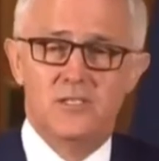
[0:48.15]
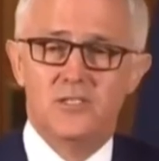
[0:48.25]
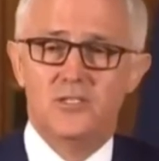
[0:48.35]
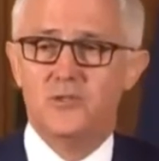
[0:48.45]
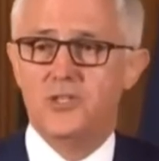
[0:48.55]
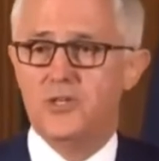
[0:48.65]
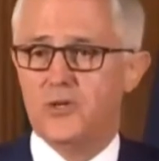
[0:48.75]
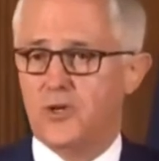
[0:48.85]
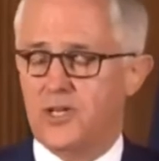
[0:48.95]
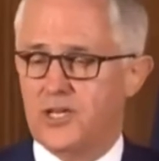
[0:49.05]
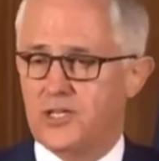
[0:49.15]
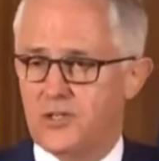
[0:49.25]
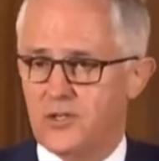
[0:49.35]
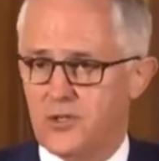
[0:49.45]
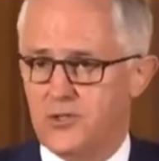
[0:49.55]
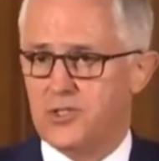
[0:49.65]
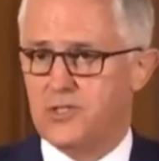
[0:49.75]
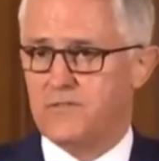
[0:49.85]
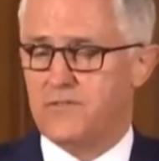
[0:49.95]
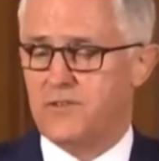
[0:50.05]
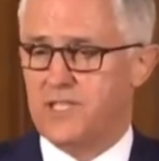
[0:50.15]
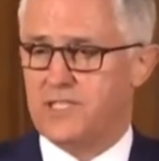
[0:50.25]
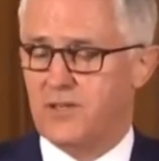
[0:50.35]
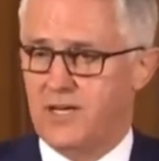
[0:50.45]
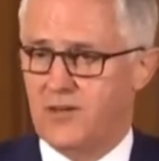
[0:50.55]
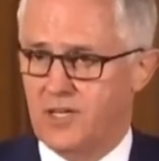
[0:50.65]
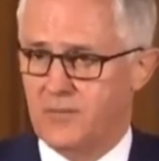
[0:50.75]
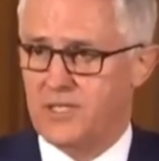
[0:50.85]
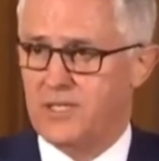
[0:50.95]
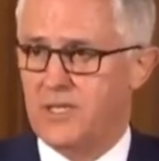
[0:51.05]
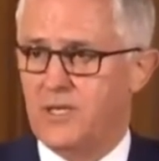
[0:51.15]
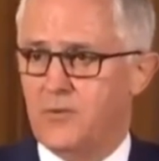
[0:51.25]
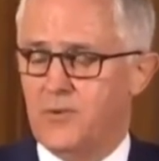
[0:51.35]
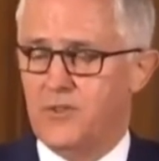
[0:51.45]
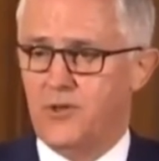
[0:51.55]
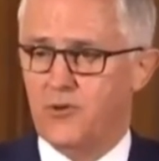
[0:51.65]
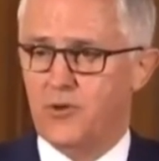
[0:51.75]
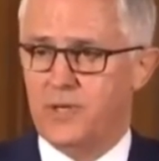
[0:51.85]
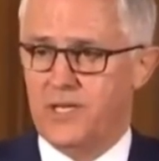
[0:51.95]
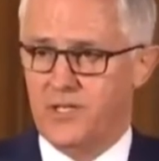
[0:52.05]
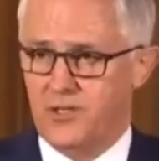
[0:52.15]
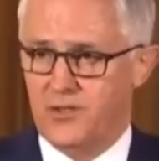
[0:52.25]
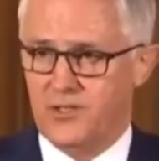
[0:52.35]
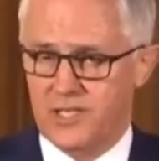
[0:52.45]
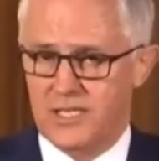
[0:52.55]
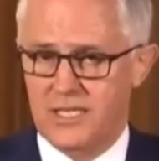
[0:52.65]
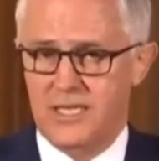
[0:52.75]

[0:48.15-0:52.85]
to the early conclusion of a free trade agreement with the European Union.